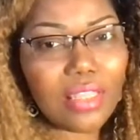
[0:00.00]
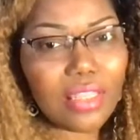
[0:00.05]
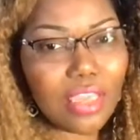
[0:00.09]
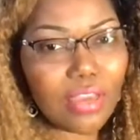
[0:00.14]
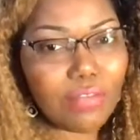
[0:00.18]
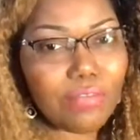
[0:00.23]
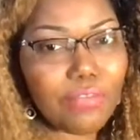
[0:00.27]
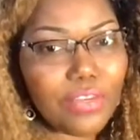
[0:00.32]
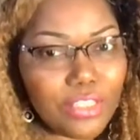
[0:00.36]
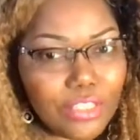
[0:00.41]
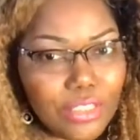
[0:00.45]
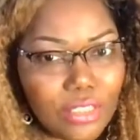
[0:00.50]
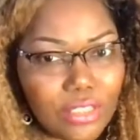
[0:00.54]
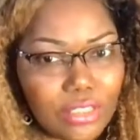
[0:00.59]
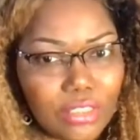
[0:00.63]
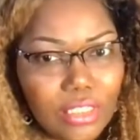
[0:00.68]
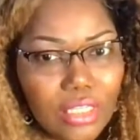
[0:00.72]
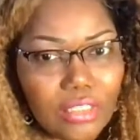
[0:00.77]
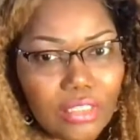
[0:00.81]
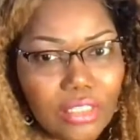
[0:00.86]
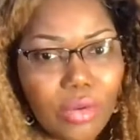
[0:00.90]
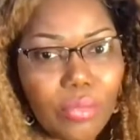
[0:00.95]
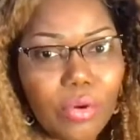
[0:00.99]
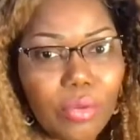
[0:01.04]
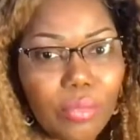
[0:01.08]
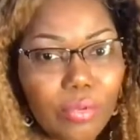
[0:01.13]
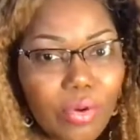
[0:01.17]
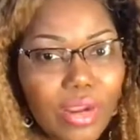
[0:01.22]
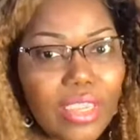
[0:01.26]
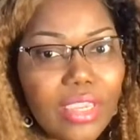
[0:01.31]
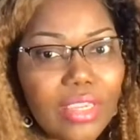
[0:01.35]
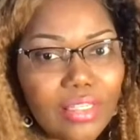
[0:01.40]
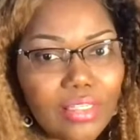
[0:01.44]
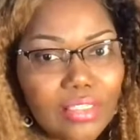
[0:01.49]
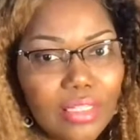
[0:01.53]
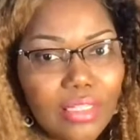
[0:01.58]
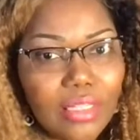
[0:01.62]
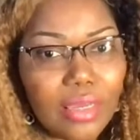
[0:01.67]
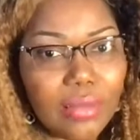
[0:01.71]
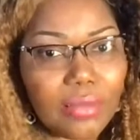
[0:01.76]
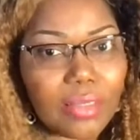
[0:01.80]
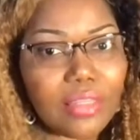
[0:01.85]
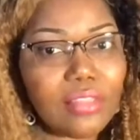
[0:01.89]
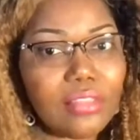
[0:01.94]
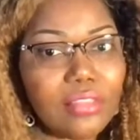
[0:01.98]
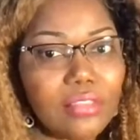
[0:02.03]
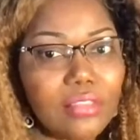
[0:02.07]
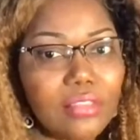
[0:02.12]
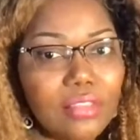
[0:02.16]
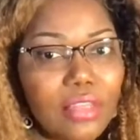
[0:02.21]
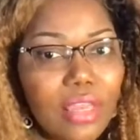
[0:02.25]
the efficiencies that we're bringing to them, because,